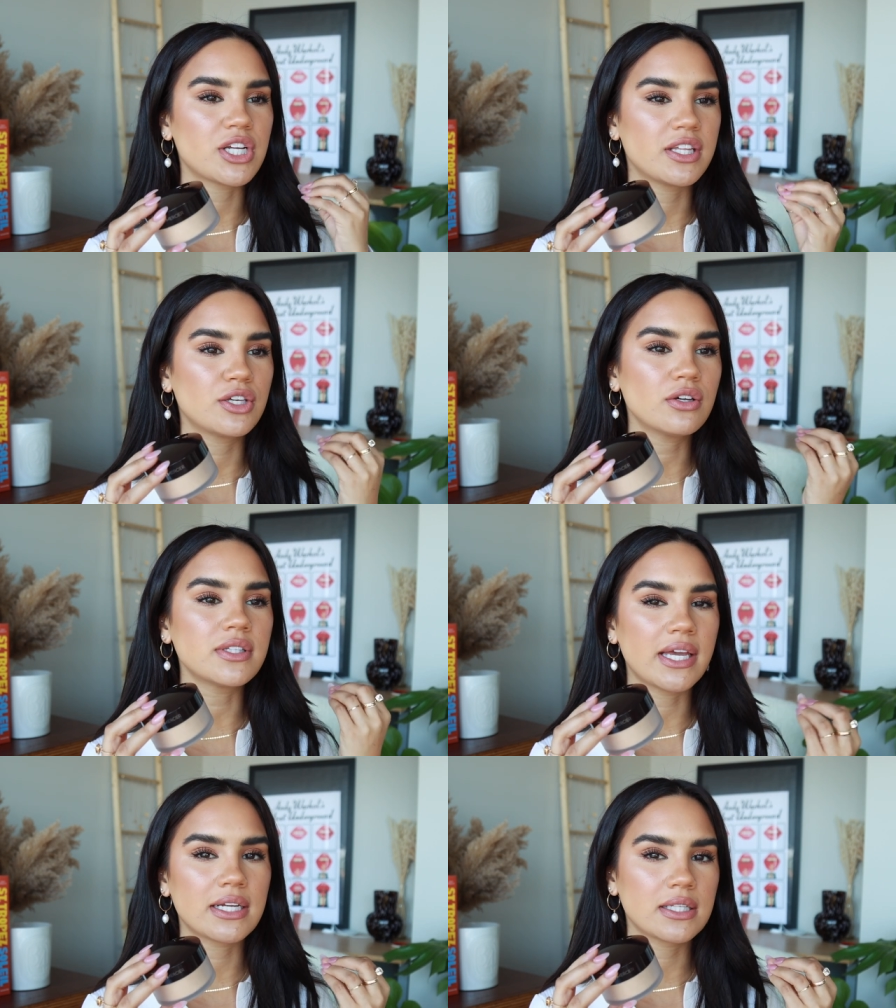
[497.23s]
I think you'll
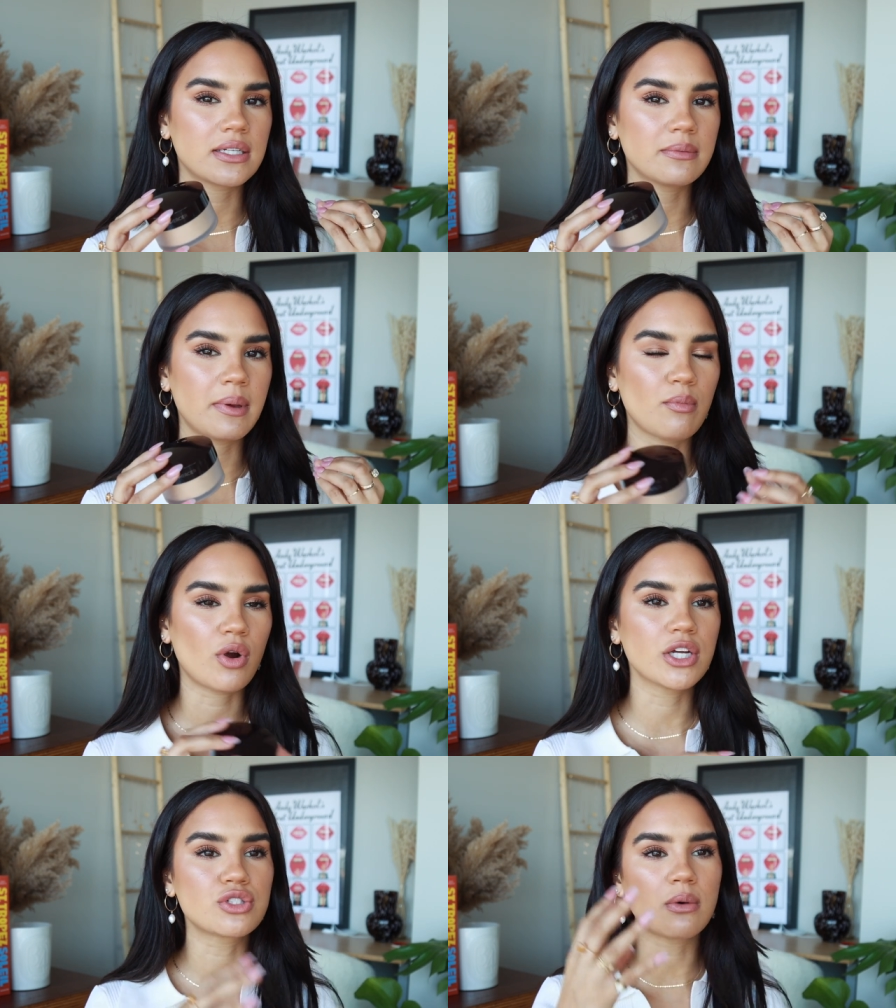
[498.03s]
like it a little bit
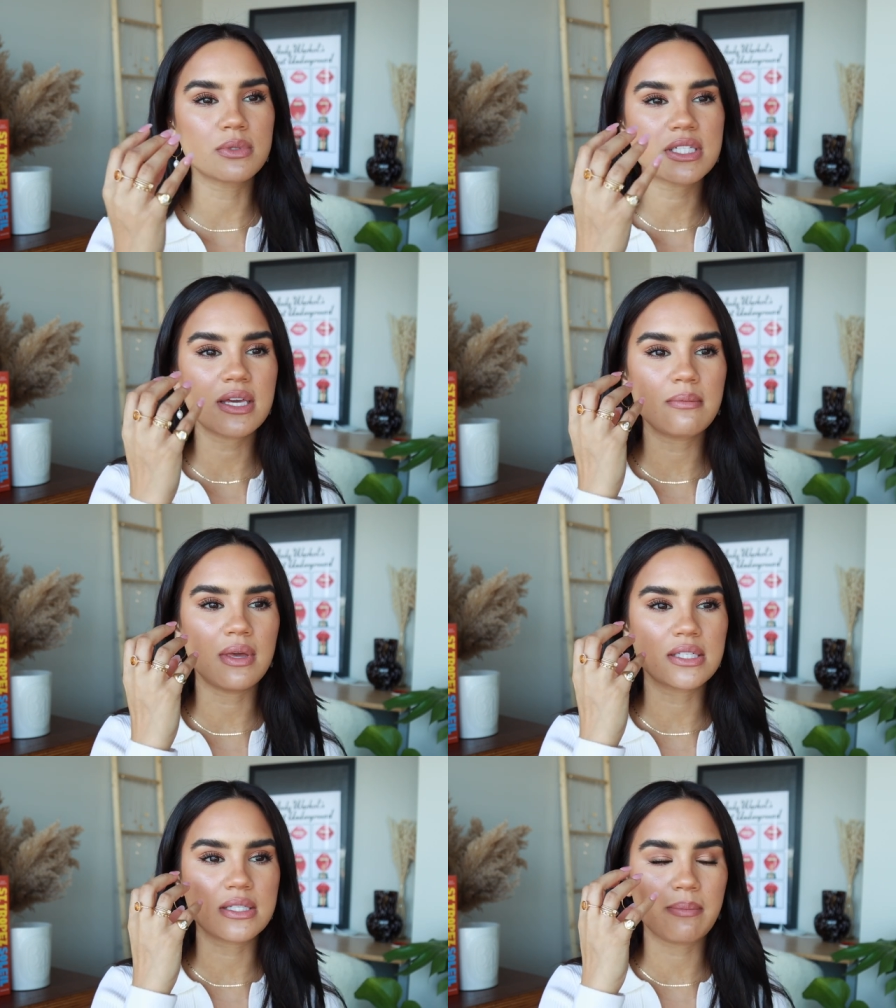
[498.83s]
more. It's almost like it
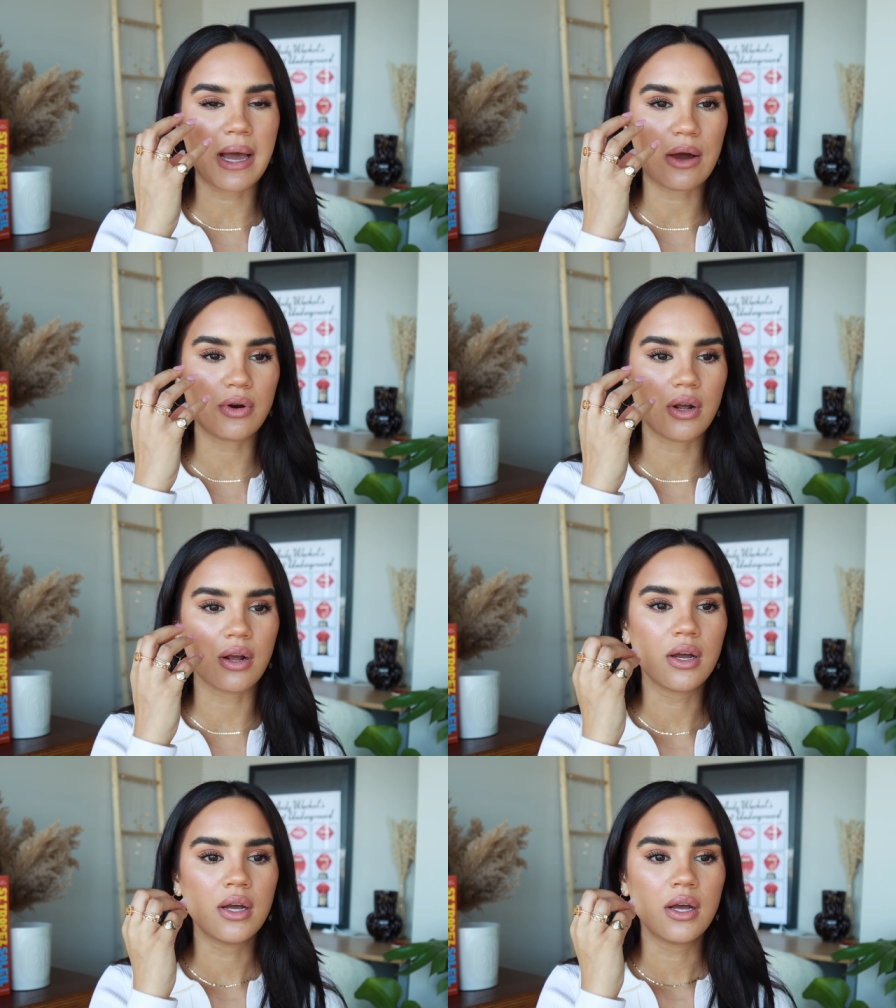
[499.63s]
makes the powder